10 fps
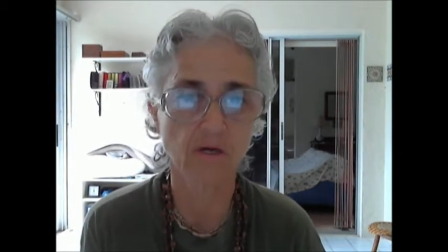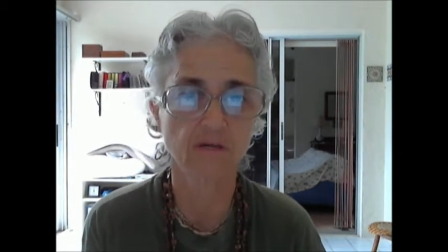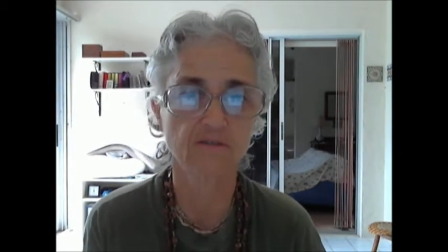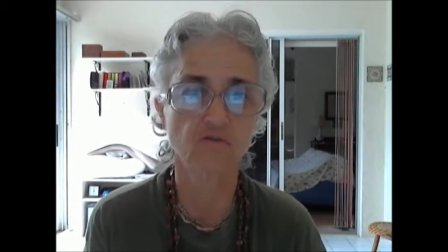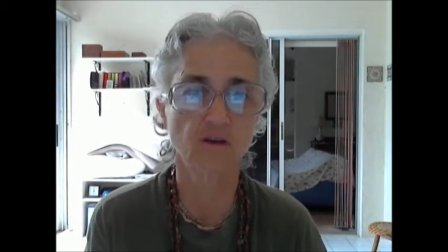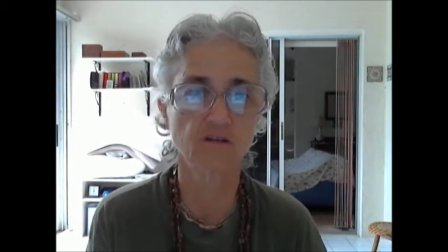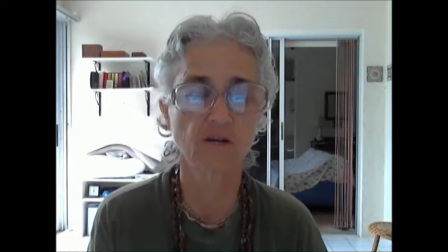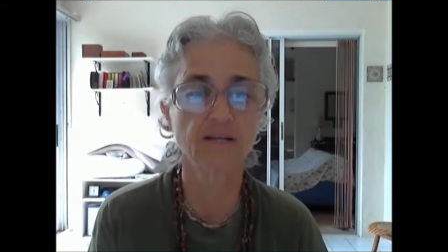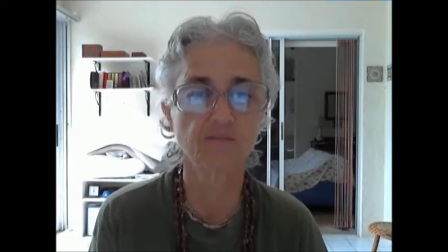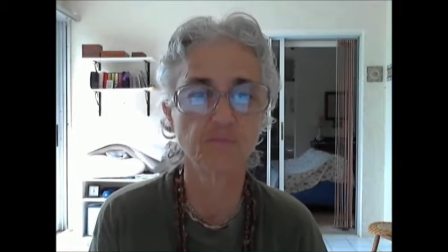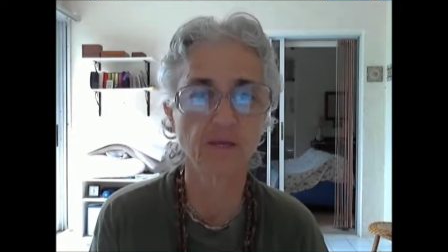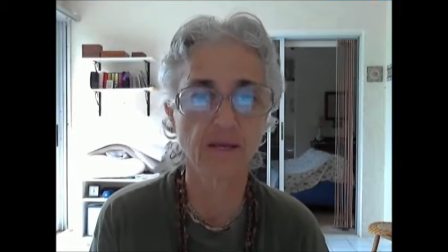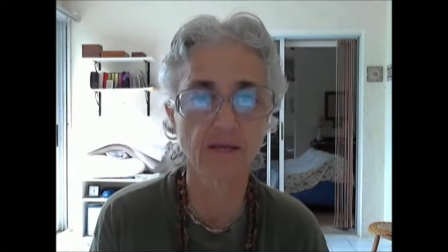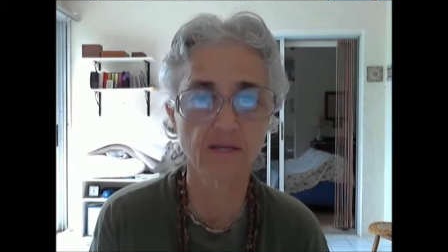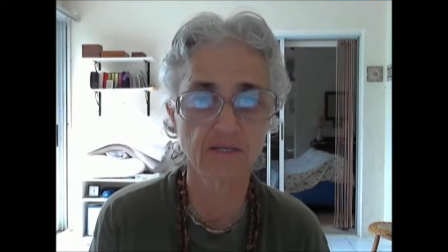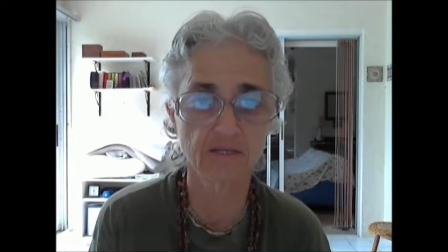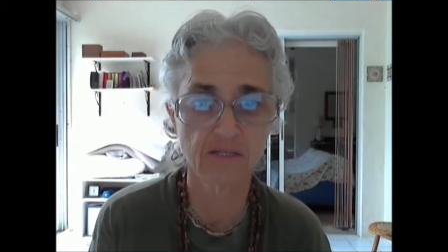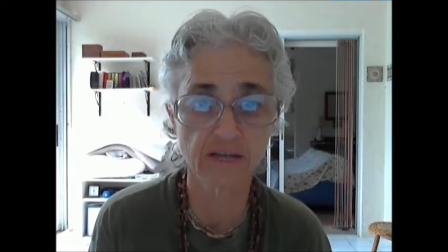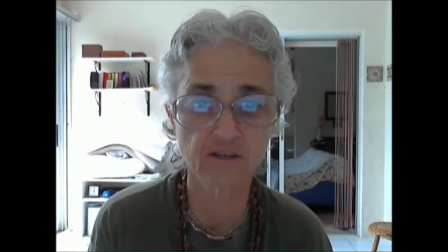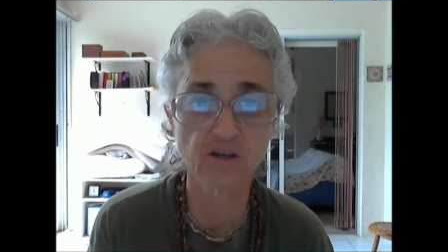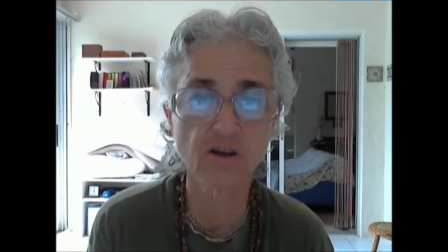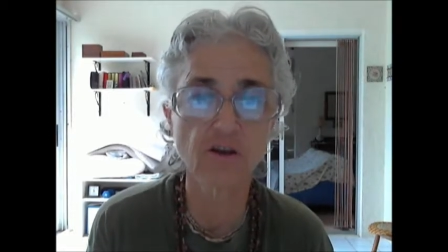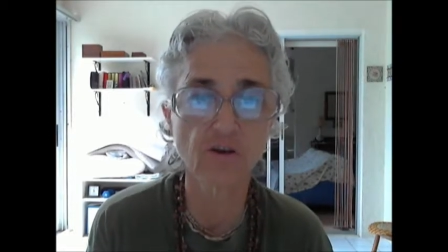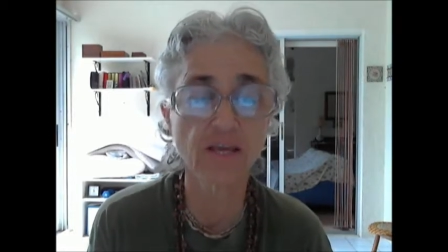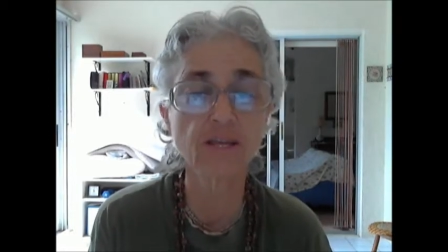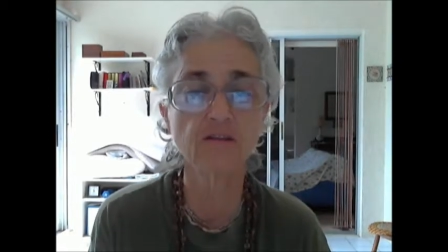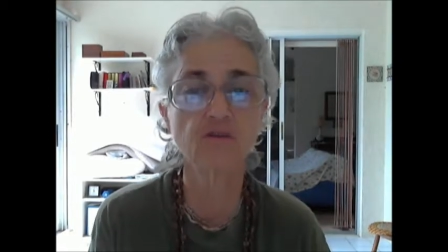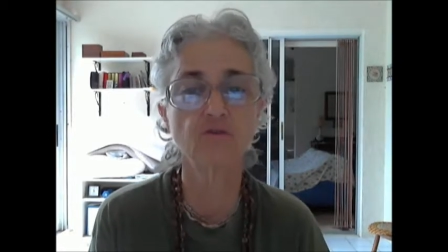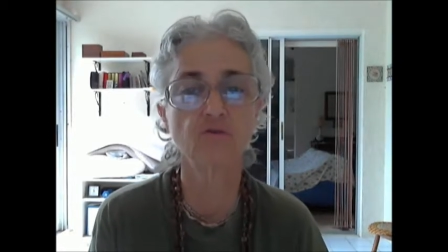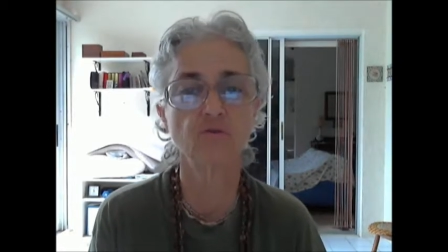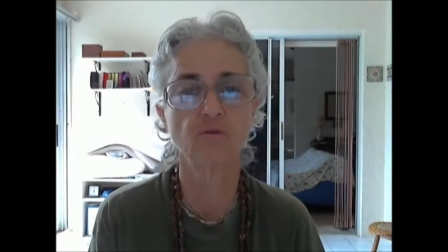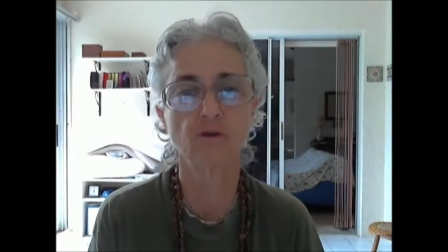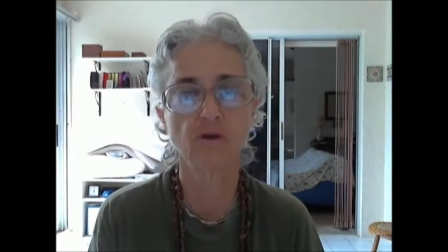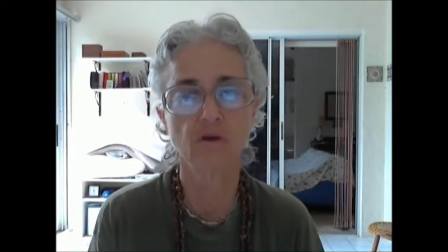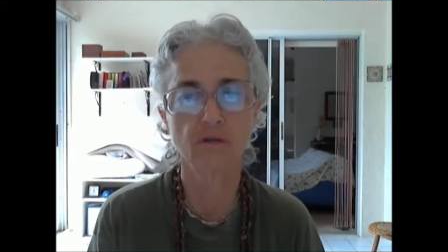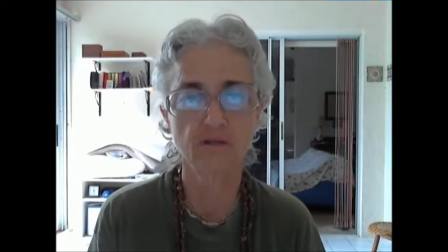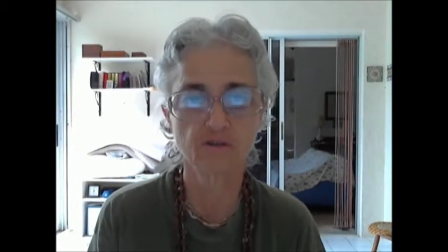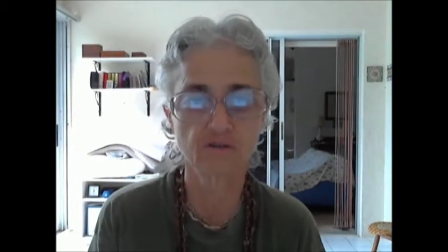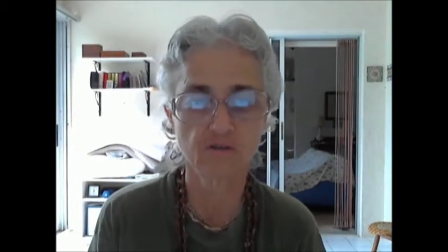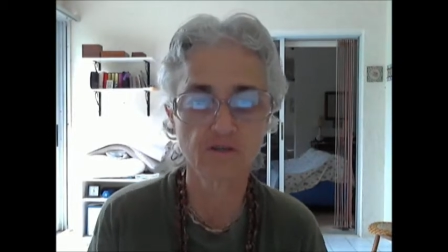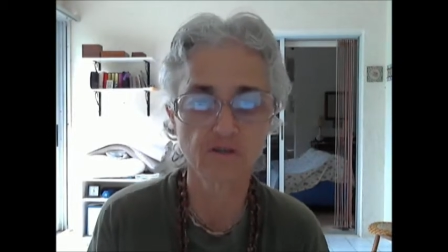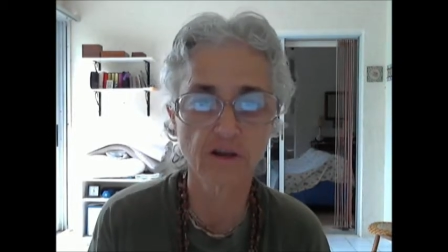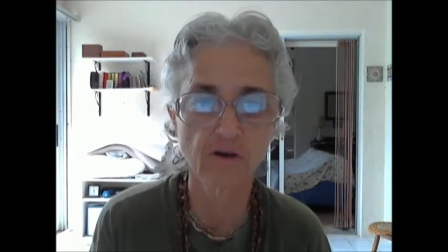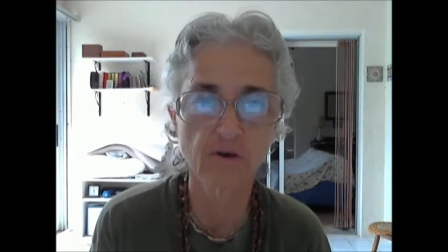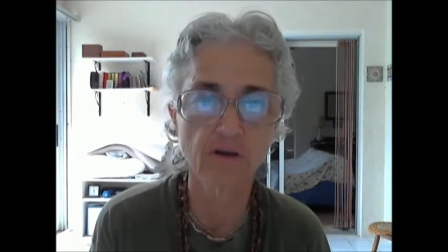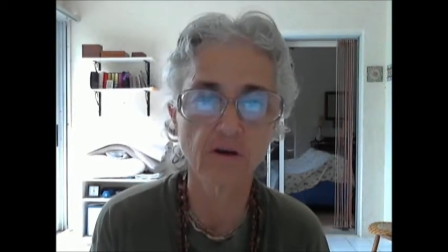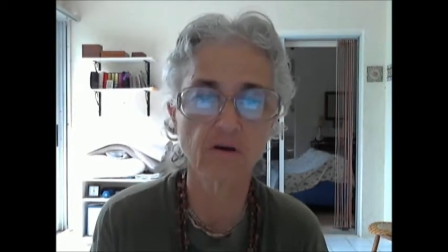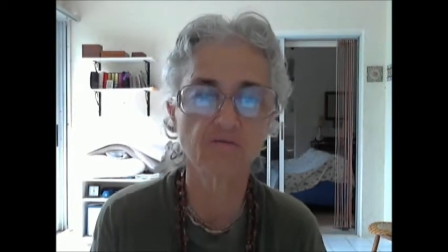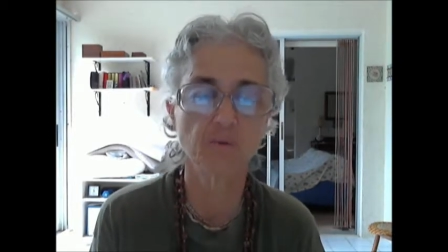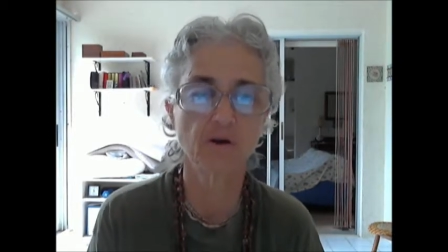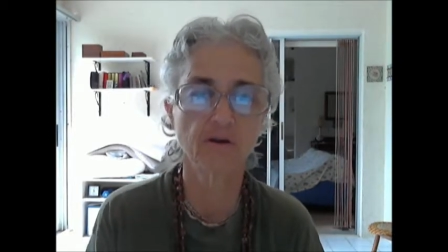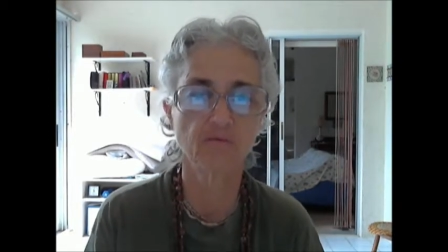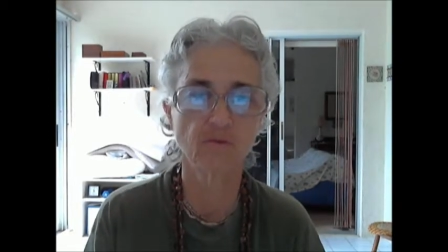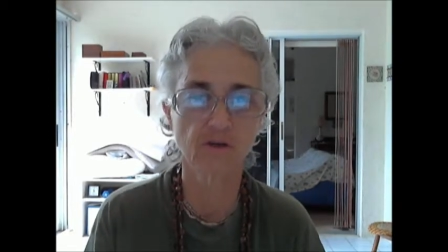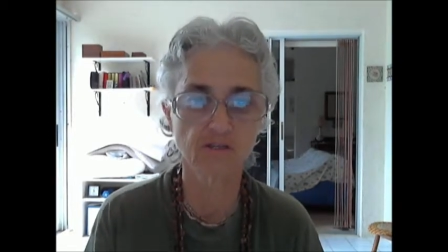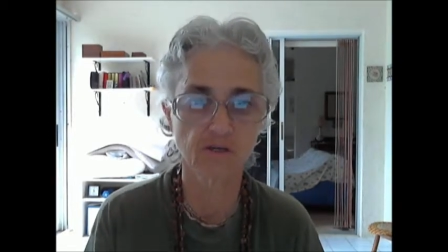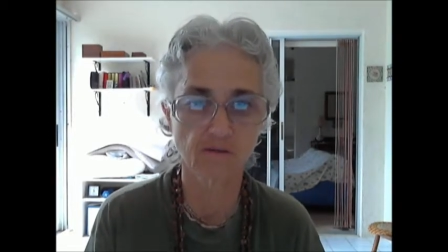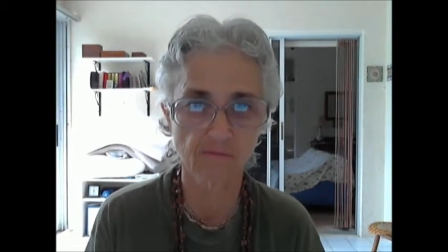structure is engineered into this area of Bhartavarsa.